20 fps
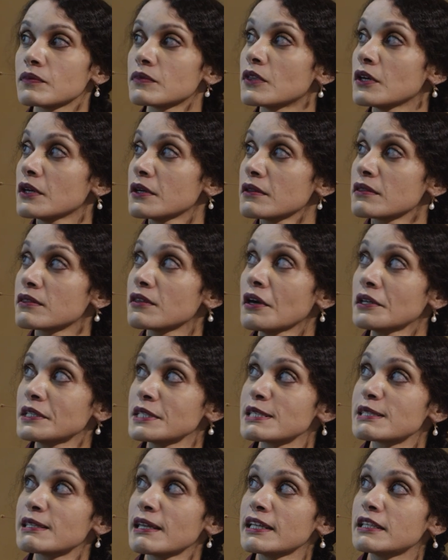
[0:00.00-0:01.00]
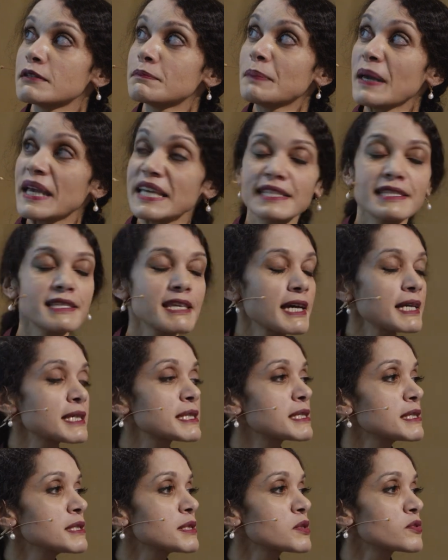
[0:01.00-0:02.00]
The third estate paid
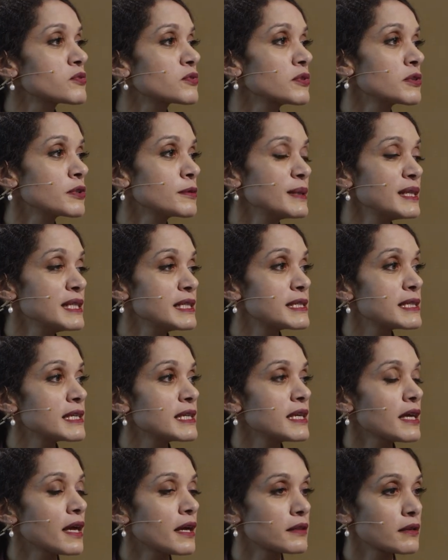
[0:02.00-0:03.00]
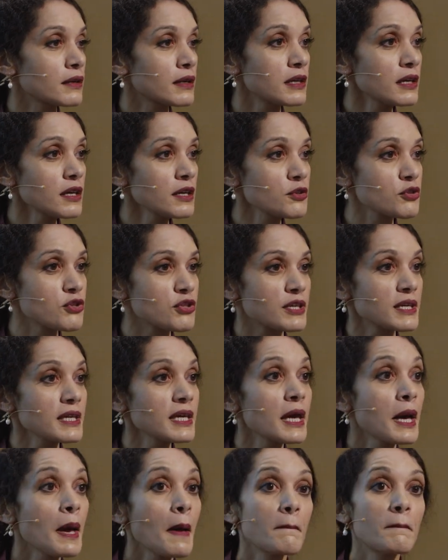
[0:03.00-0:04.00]
taxes to the nobility and the clergy,